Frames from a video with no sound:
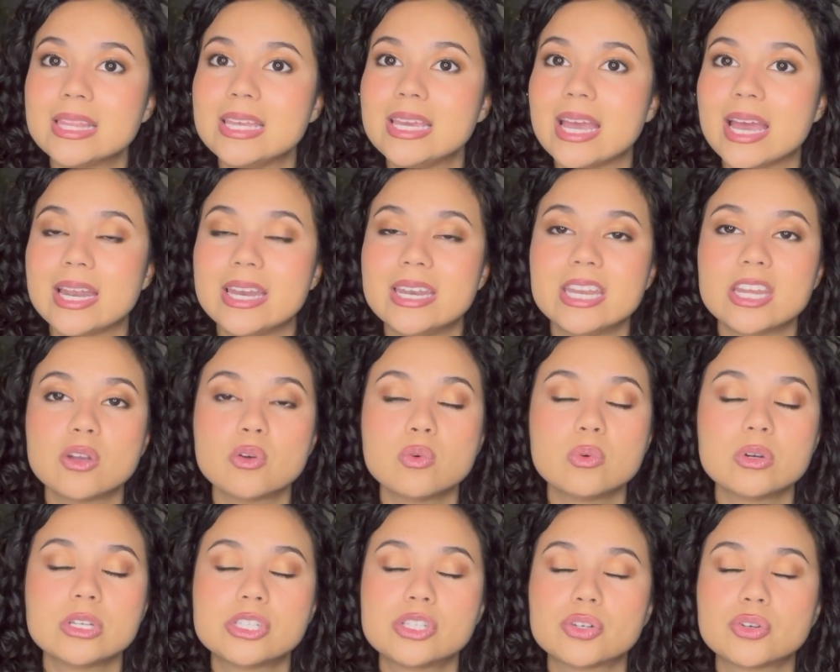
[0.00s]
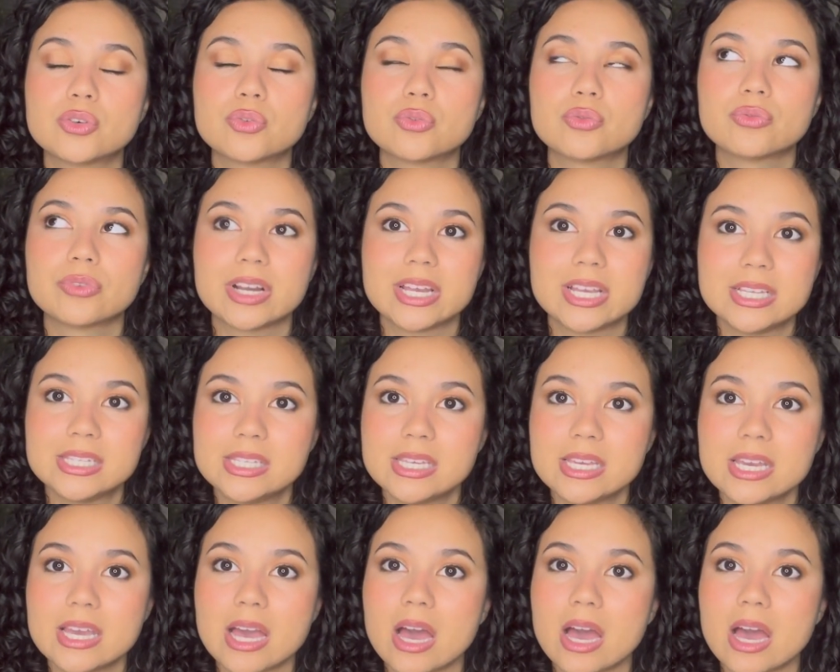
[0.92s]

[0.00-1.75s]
the ending was crazy.